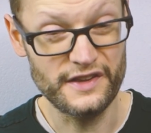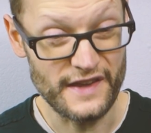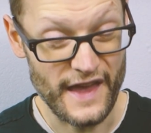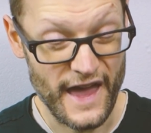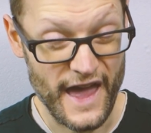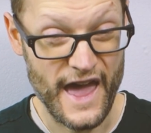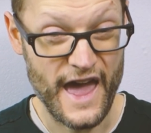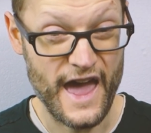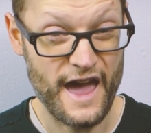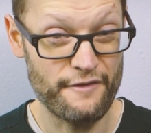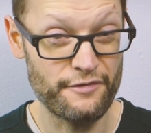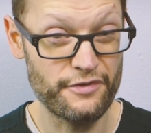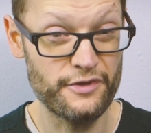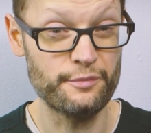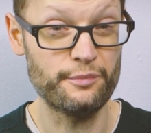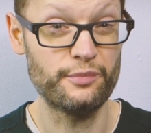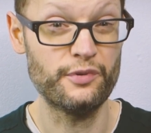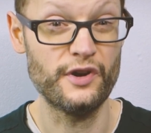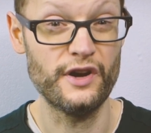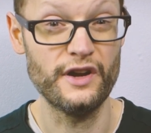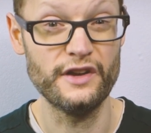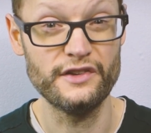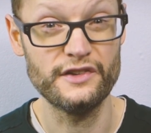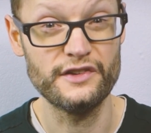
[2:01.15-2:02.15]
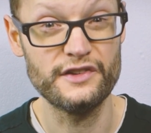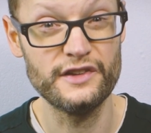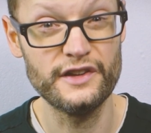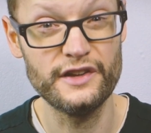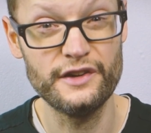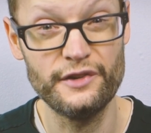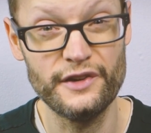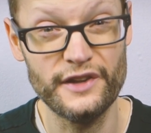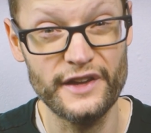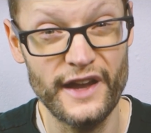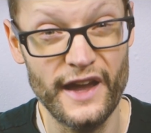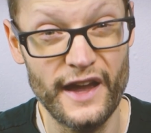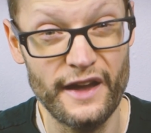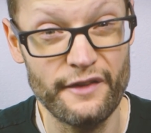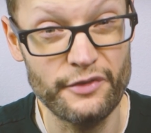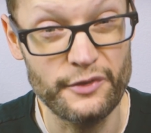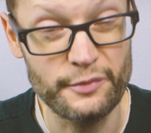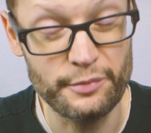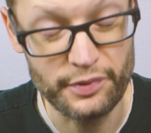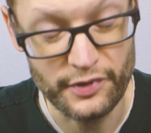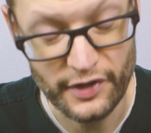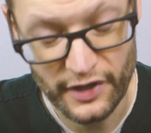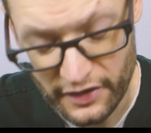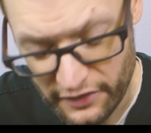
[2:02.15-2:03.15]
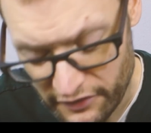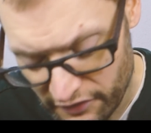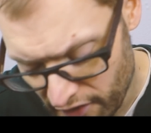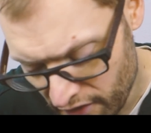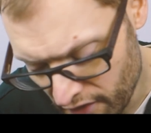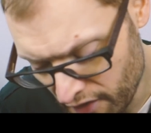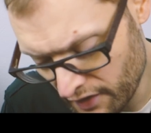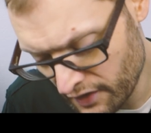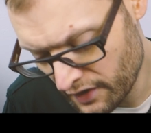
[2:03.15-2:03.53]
It's half the price. It's literally half the price.